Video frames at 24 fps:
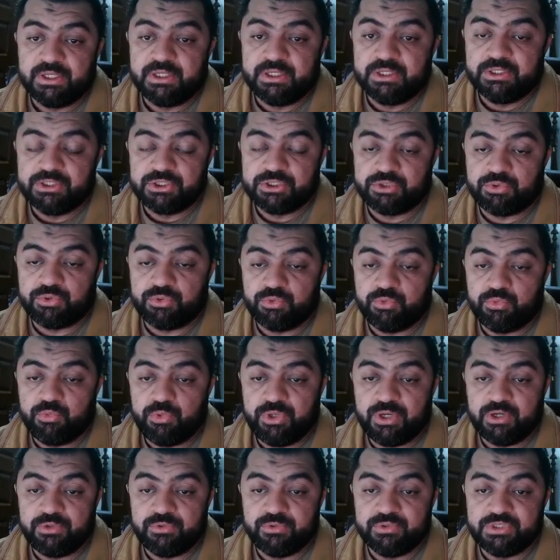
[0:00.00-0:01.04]
So we
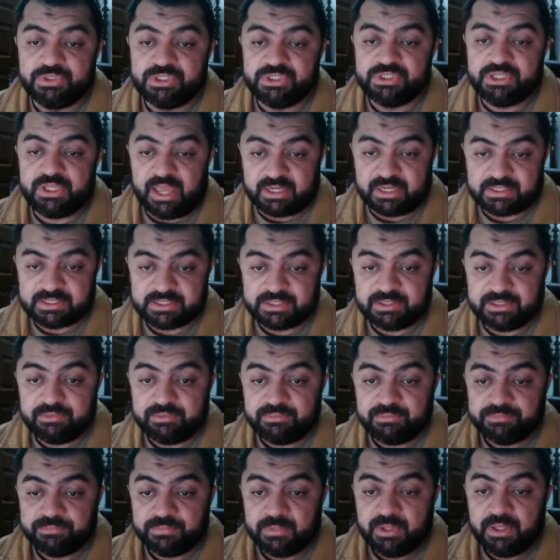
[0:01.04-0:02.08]
are using Excel,
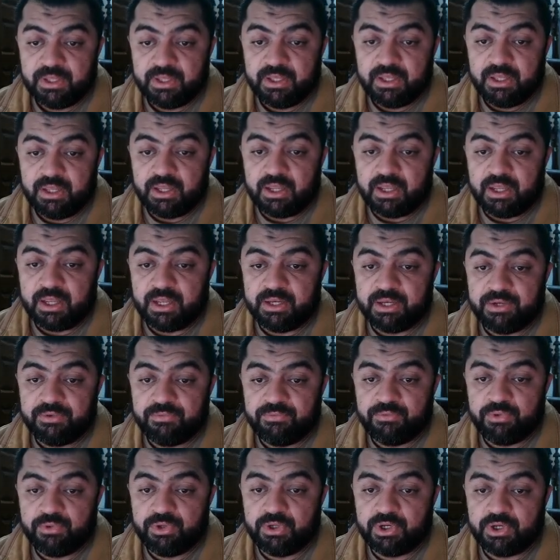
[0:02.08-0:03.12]
and
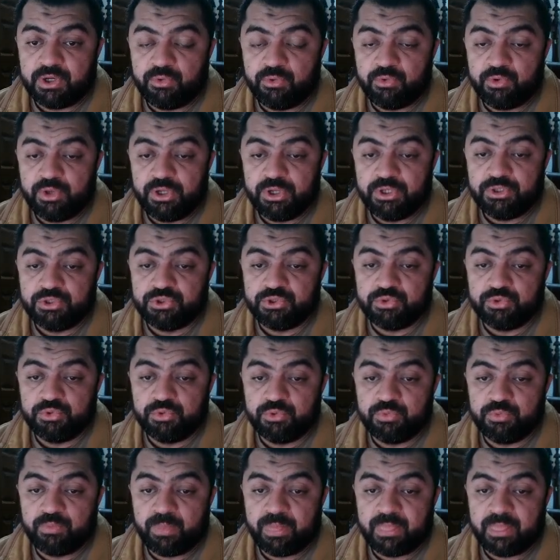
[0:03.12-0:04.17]
we are going to
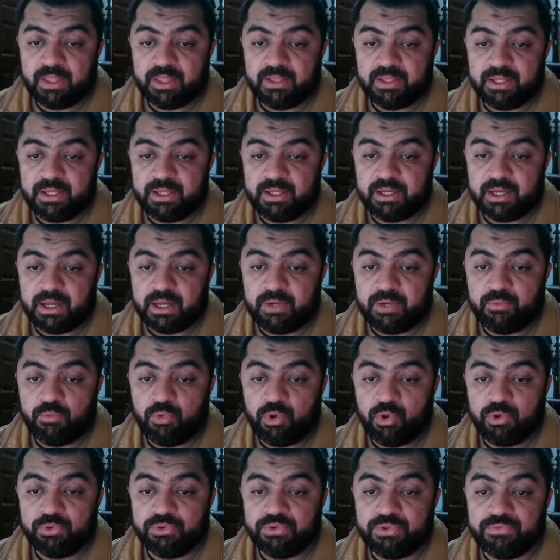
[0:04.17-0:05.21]
like, I
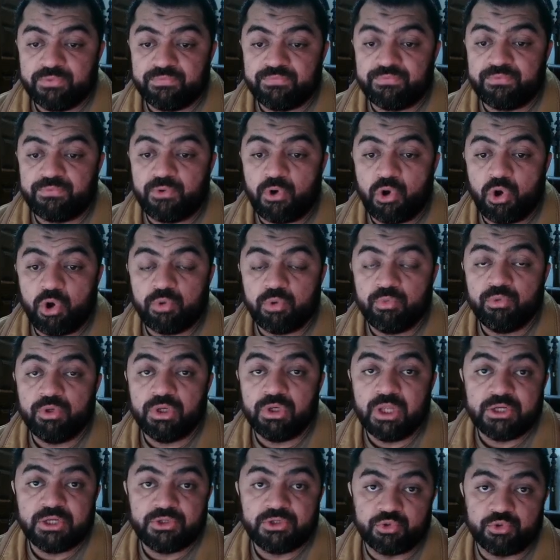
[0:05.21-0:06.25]
want the
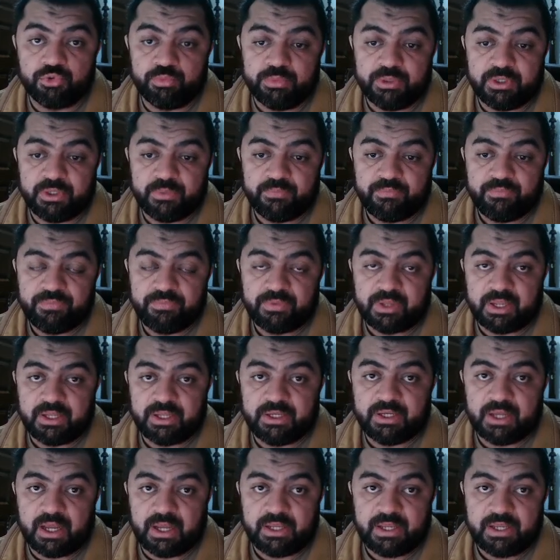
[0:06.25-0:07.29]
formula to be like,
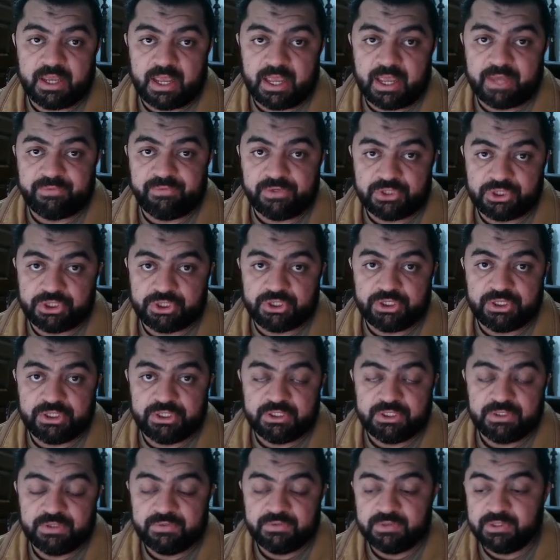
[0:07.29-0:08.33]
I have a sheet,
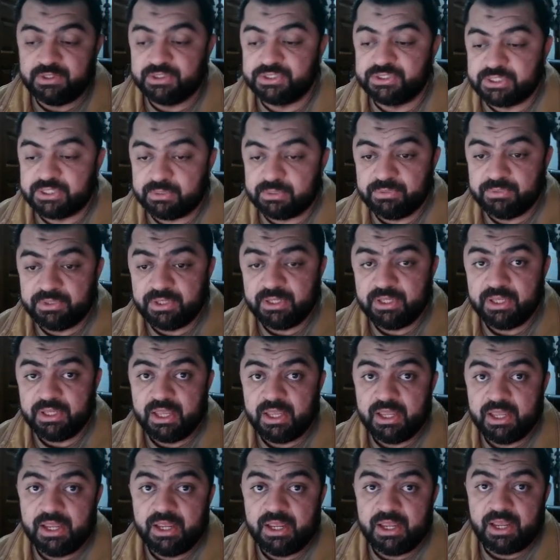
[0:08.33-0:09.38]
there is something,
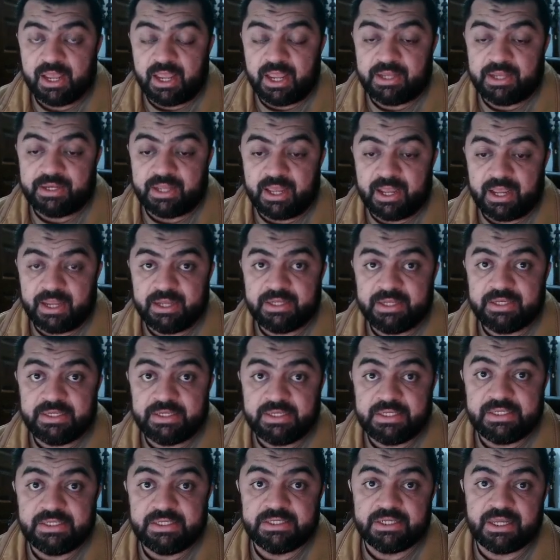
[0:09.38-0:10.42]
and I
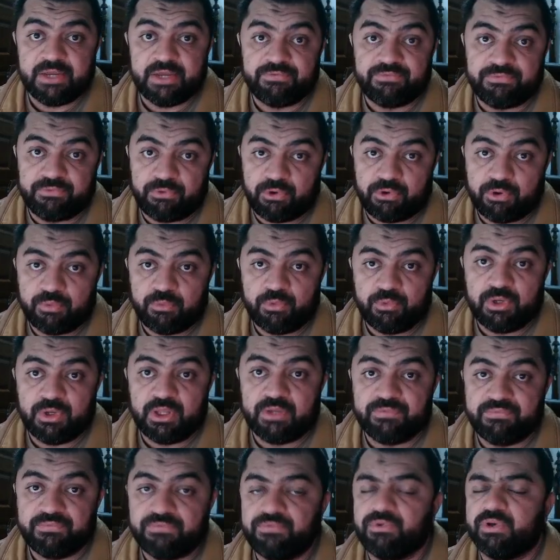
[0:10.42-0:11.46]
need a formula.
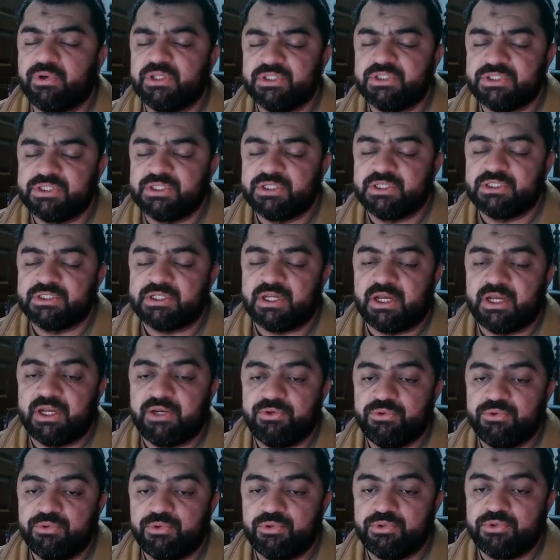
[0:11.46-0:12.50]
For instance, I
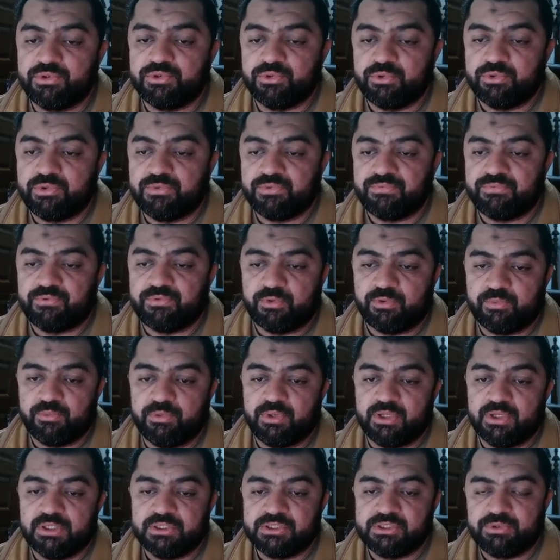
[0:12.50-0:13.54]
don't know the
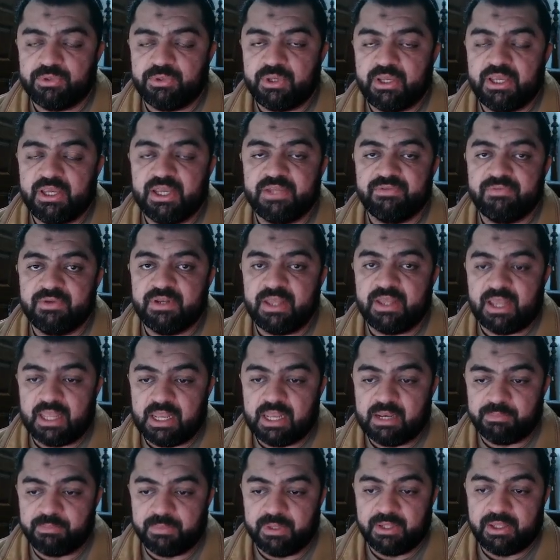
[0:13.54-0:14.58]
formula, so AI will help
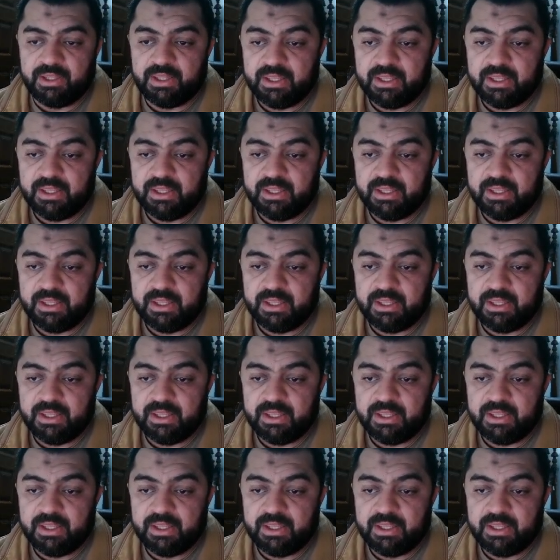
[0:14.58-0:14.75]
me.